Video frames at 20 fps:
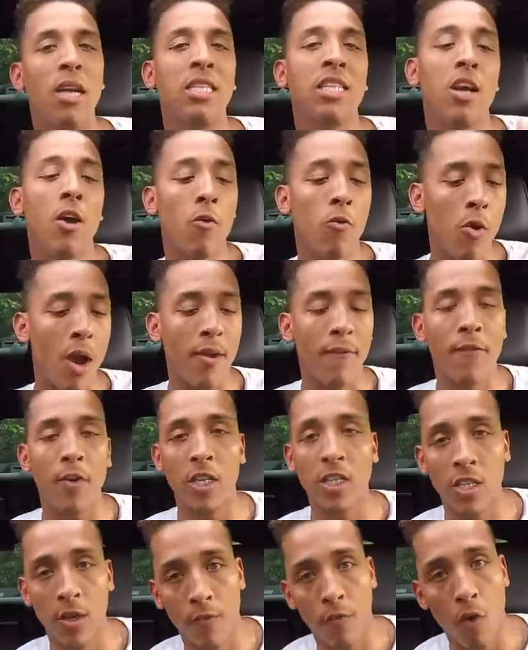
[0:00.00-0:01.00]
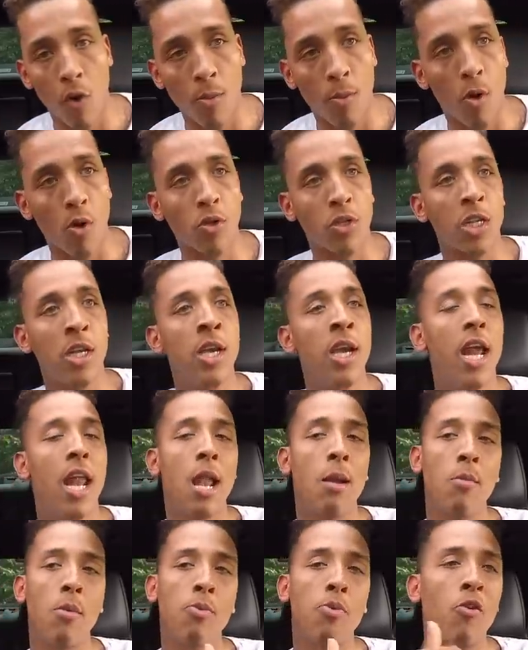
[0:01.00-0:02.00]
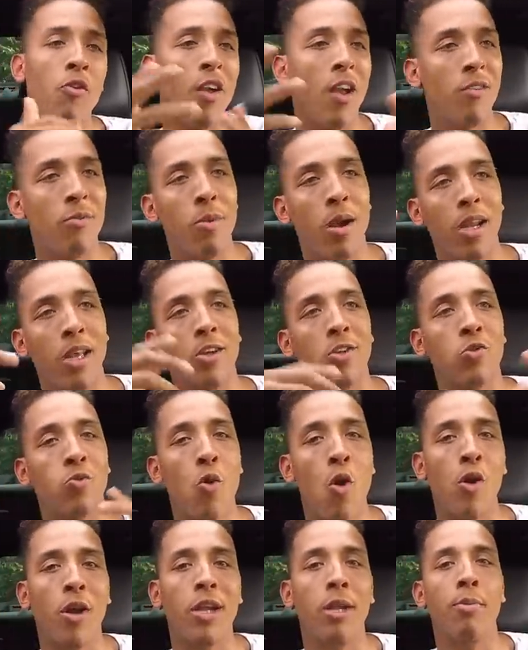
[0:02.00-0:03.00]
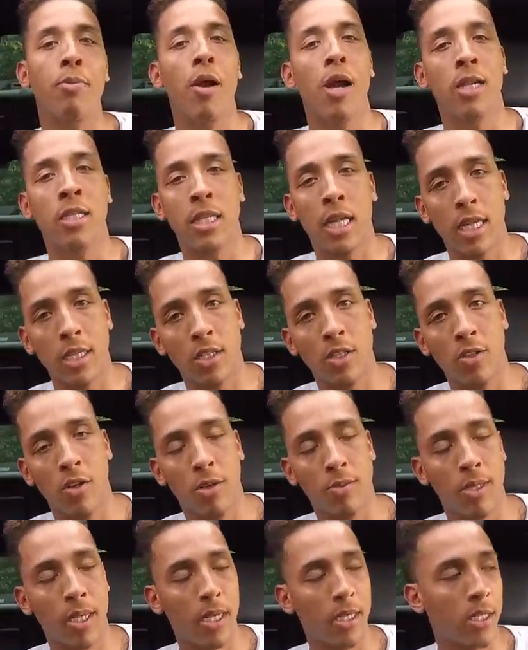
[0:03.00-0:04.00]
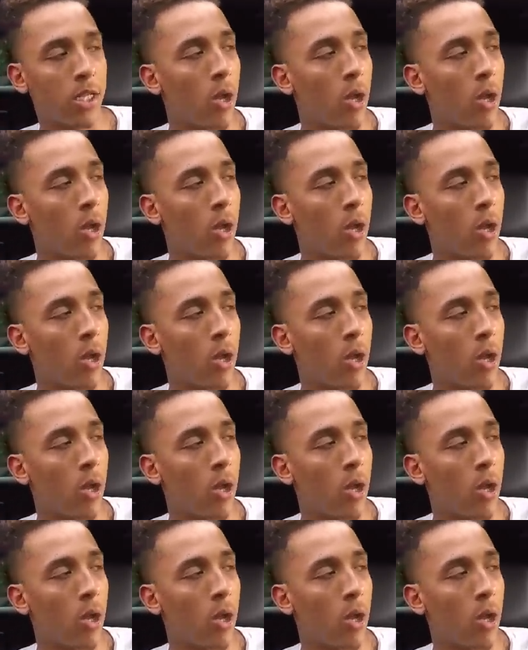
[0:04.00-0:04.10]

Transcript: myself right first and foremost, and I'm gonna prove everybody else wrong in the process. You know what I'm saying?